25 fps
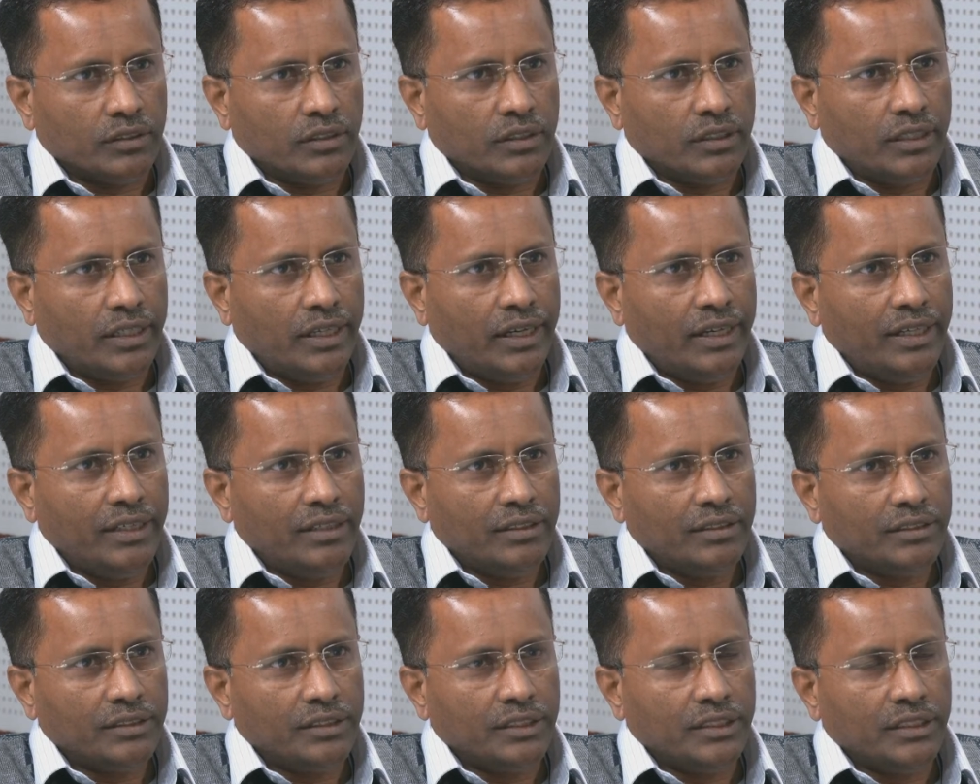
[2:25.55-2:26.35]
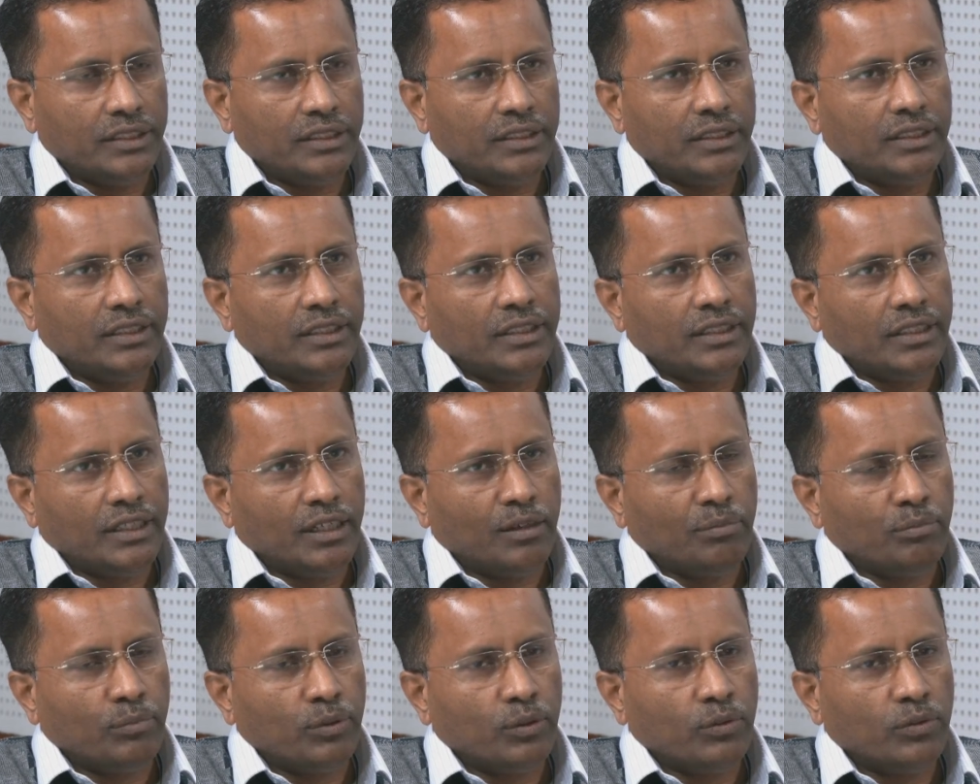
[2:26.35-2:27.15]
AICTE
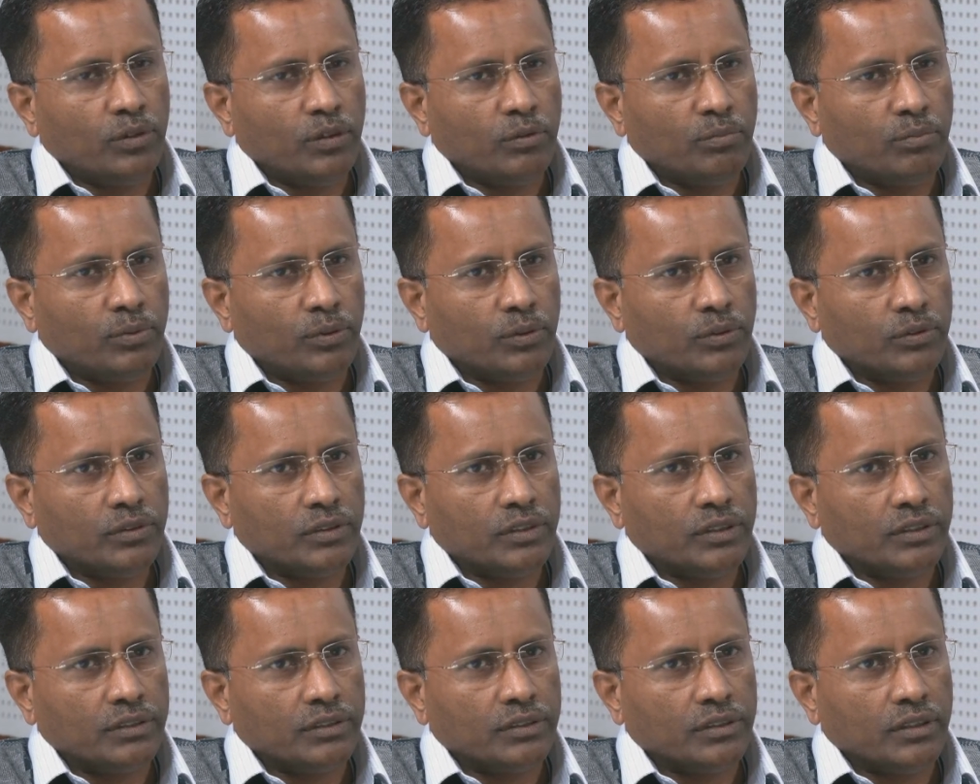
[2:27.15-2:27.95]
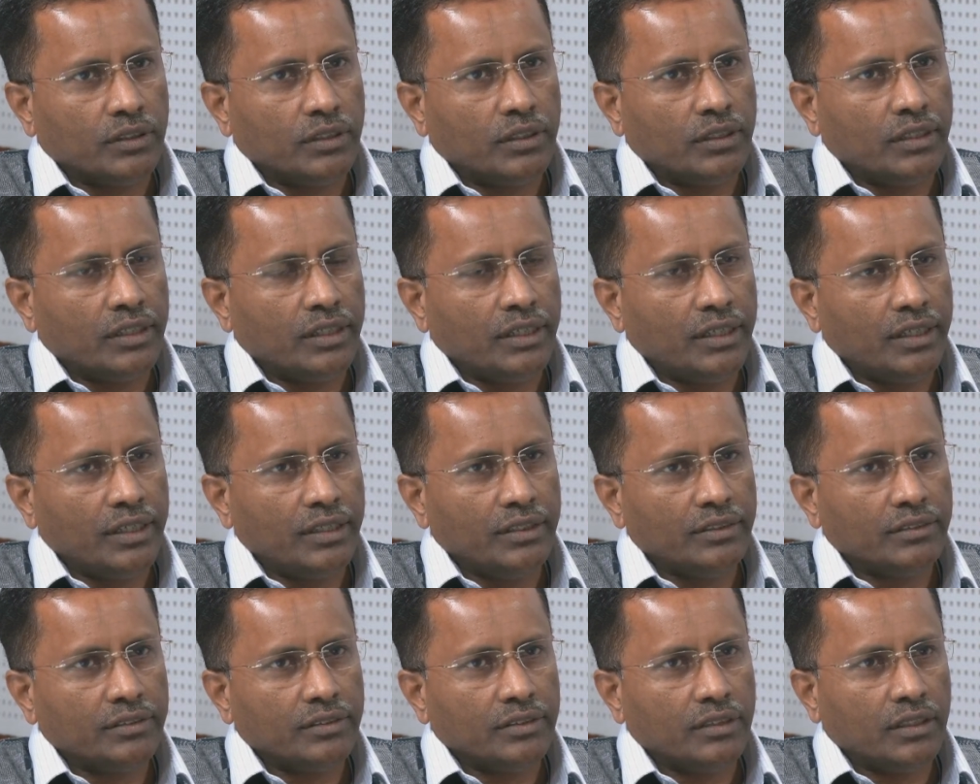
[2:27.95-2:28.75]
approval process
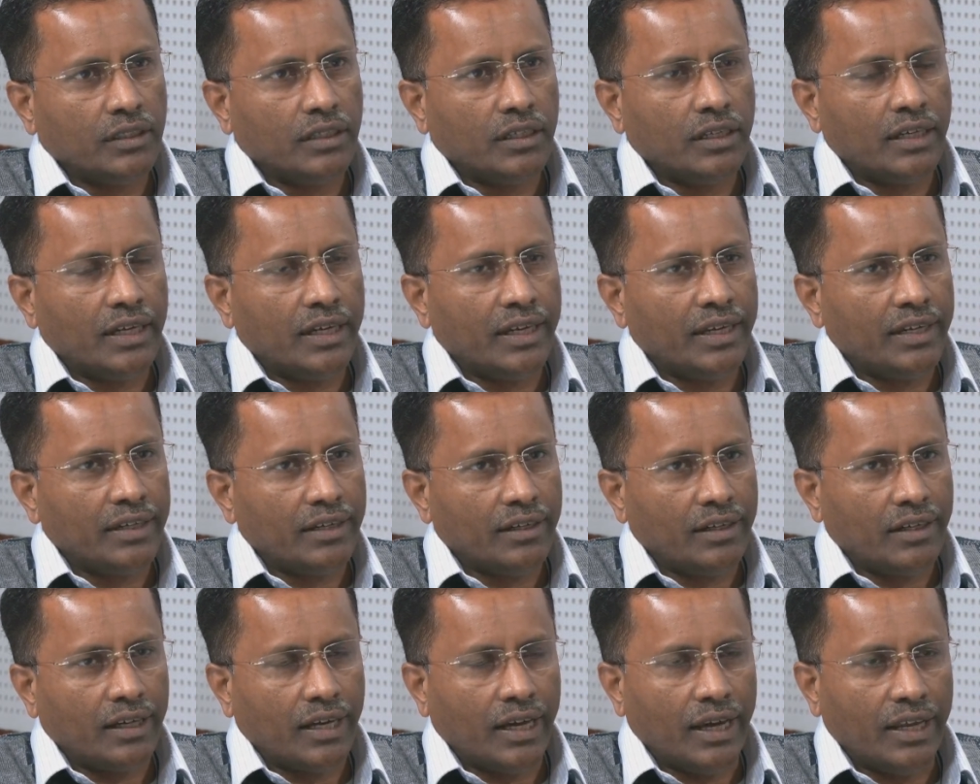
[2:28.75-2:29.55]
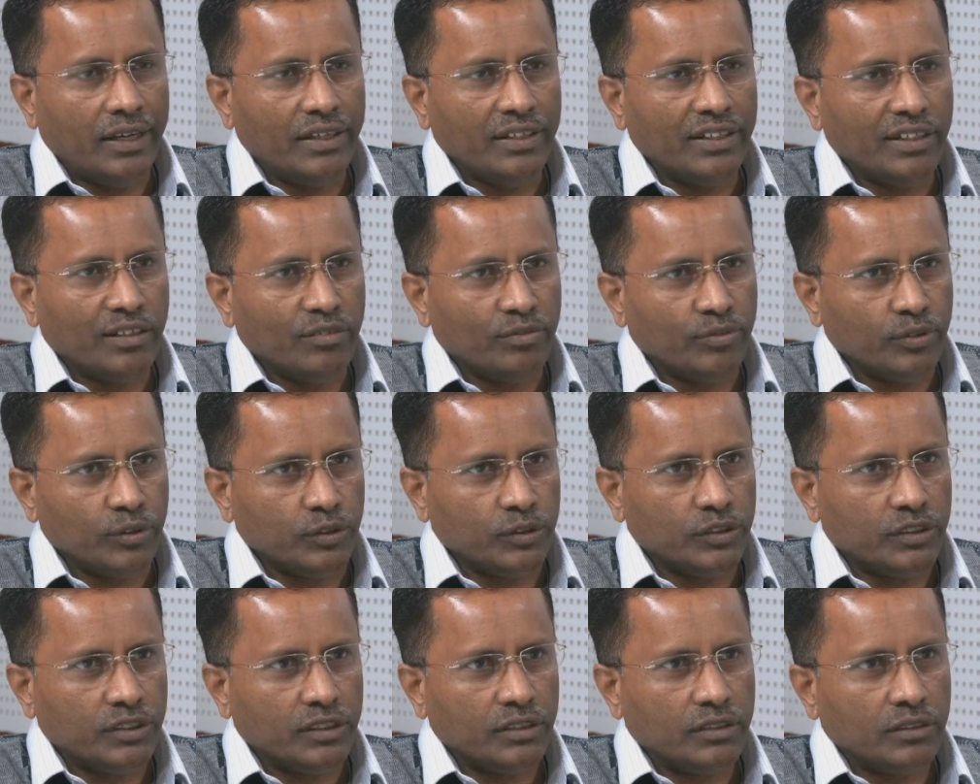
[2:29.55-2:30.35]
is an annual
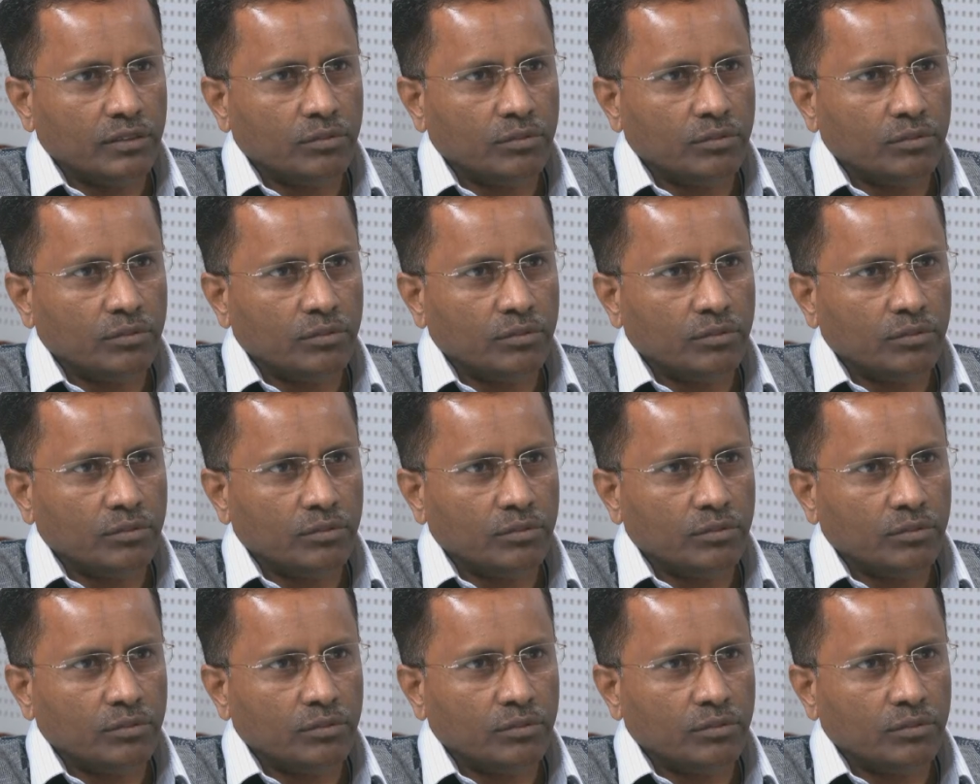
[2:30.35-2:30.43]
feature,